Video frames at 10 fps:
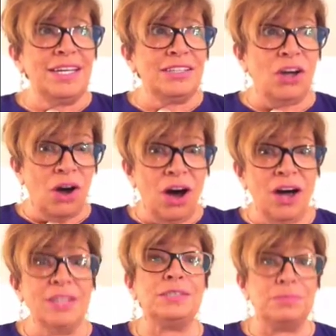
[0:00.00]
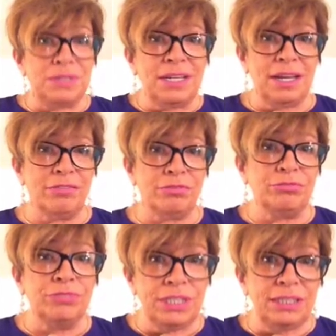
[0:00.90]
it caused me to have
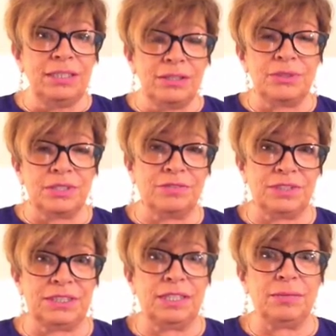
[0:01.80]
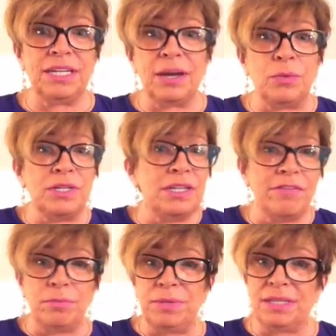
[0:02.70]
really low self esteem, and I would
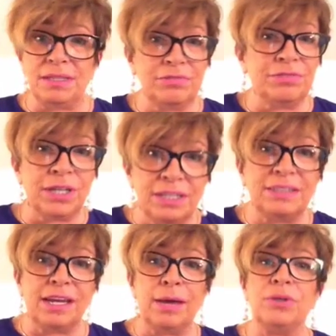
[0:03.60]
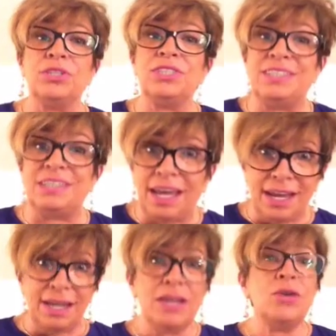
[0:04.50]
never be in front of this camera
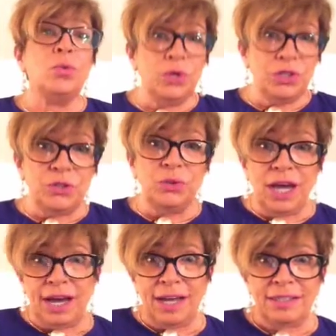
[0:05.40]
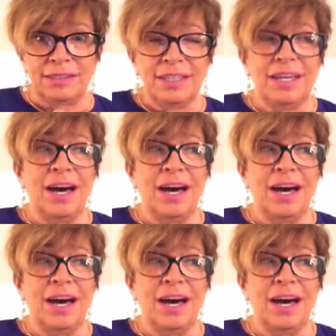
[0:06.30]
today with you guys